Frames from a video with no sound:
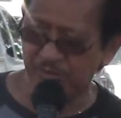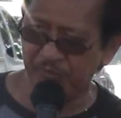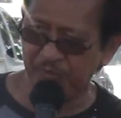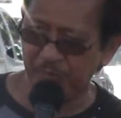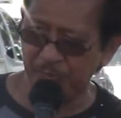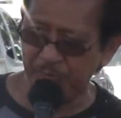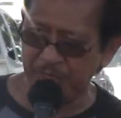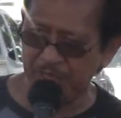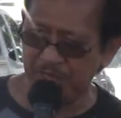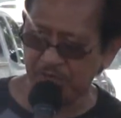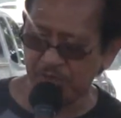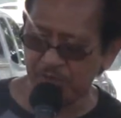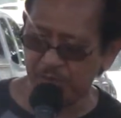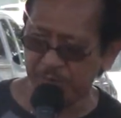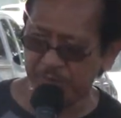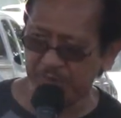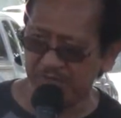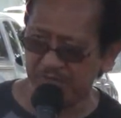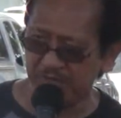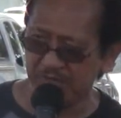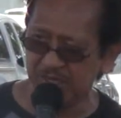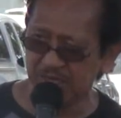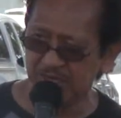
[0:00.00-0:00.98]
familiar to
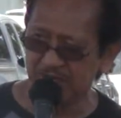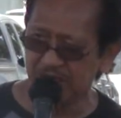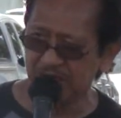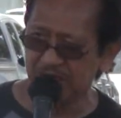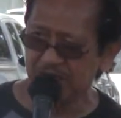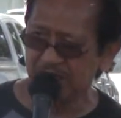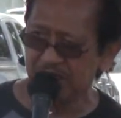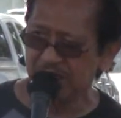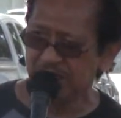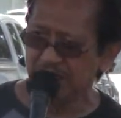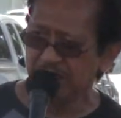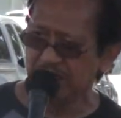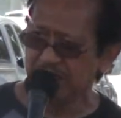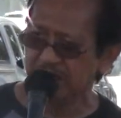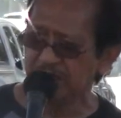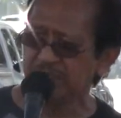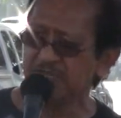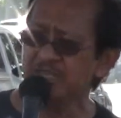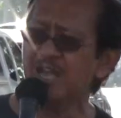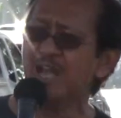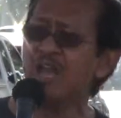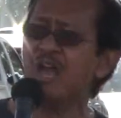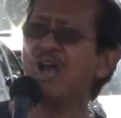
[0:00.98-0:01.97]
me.
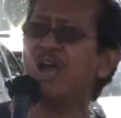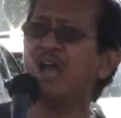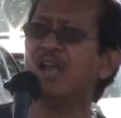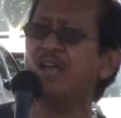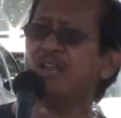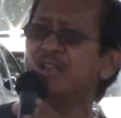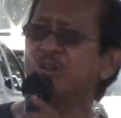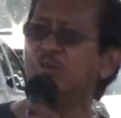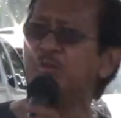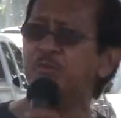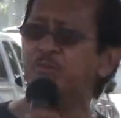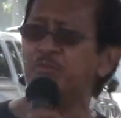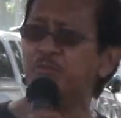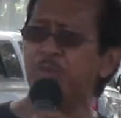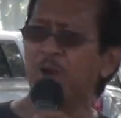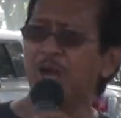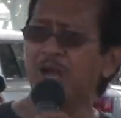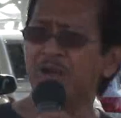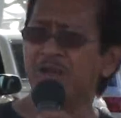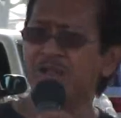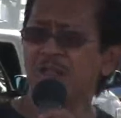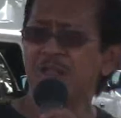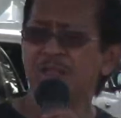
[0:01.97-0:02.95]
Yeah, I know,
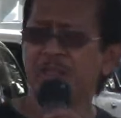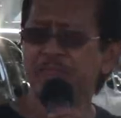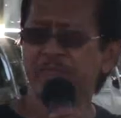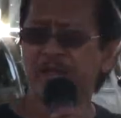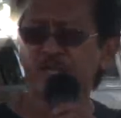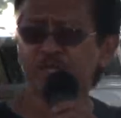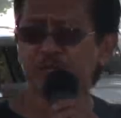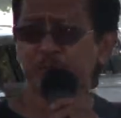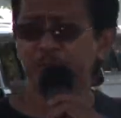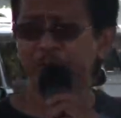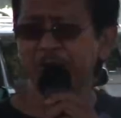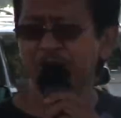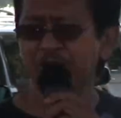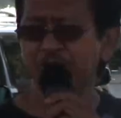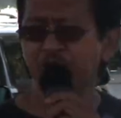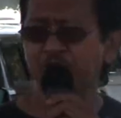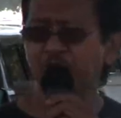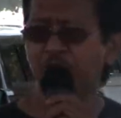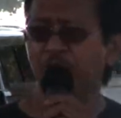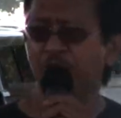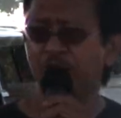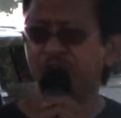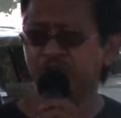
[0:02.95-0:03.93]
but that's Billy
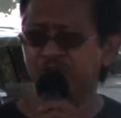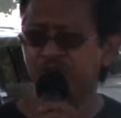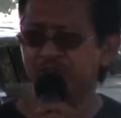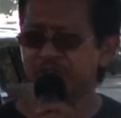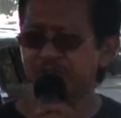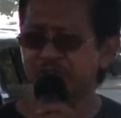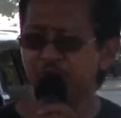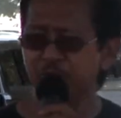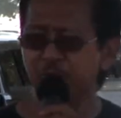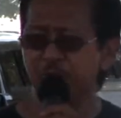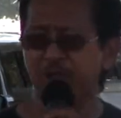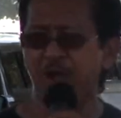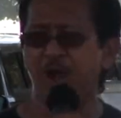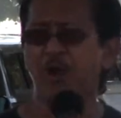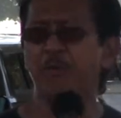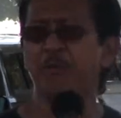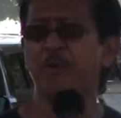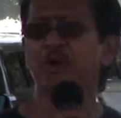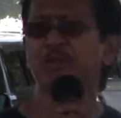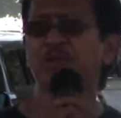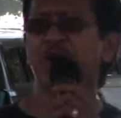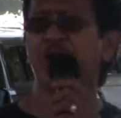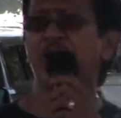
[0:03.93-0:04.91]
Joel. Just the way. How
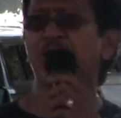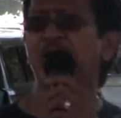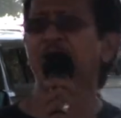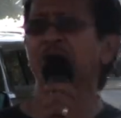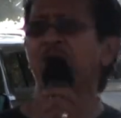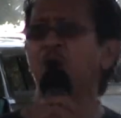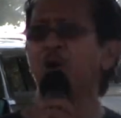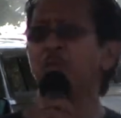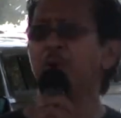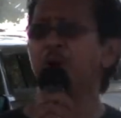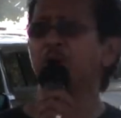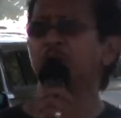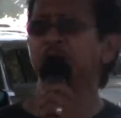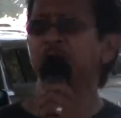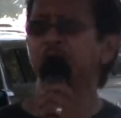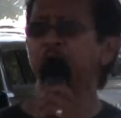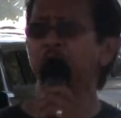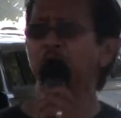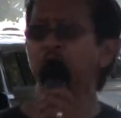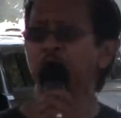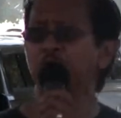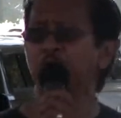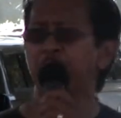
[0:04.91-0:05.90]
about uh, how about
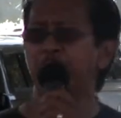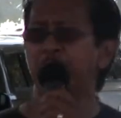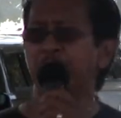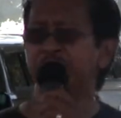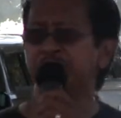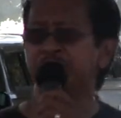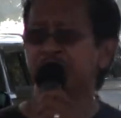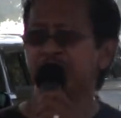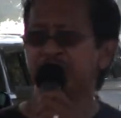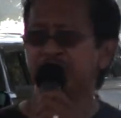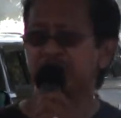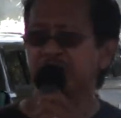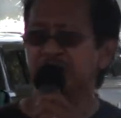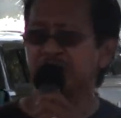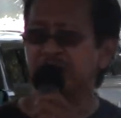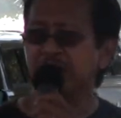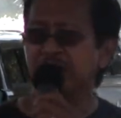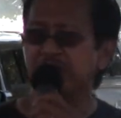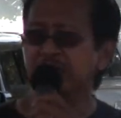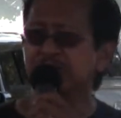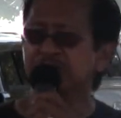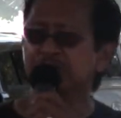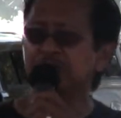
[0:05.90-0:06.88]
Bruno Mars?
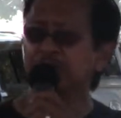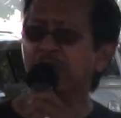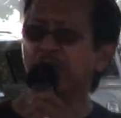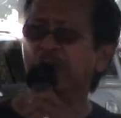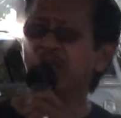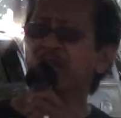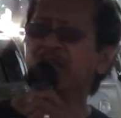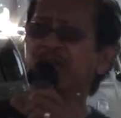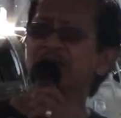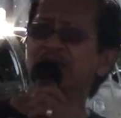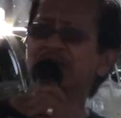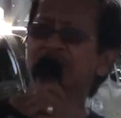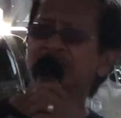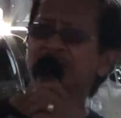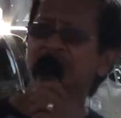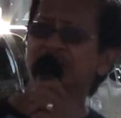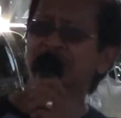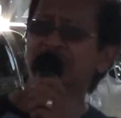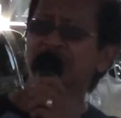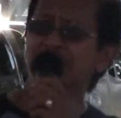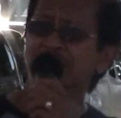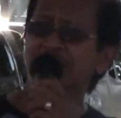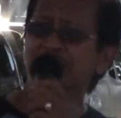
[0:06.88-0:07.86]
Uh,
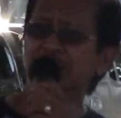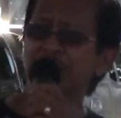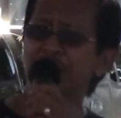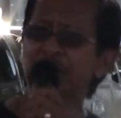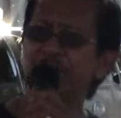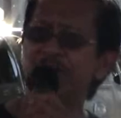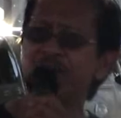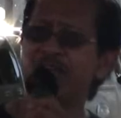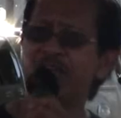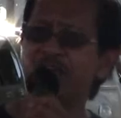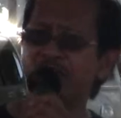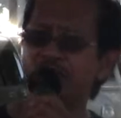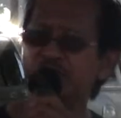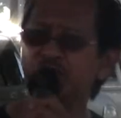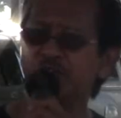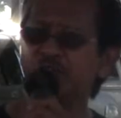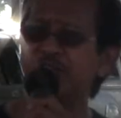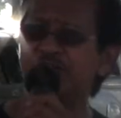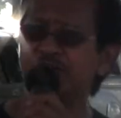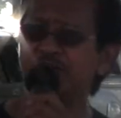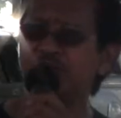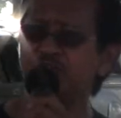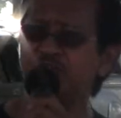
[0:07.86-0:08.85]
yeah,
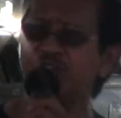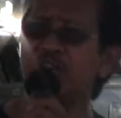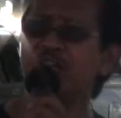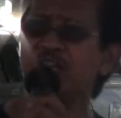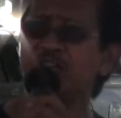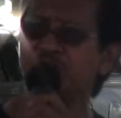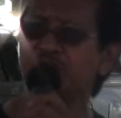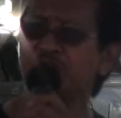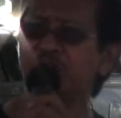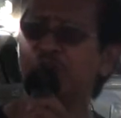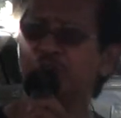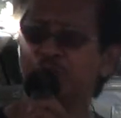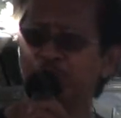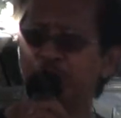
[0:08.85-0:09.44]
amazing. Just the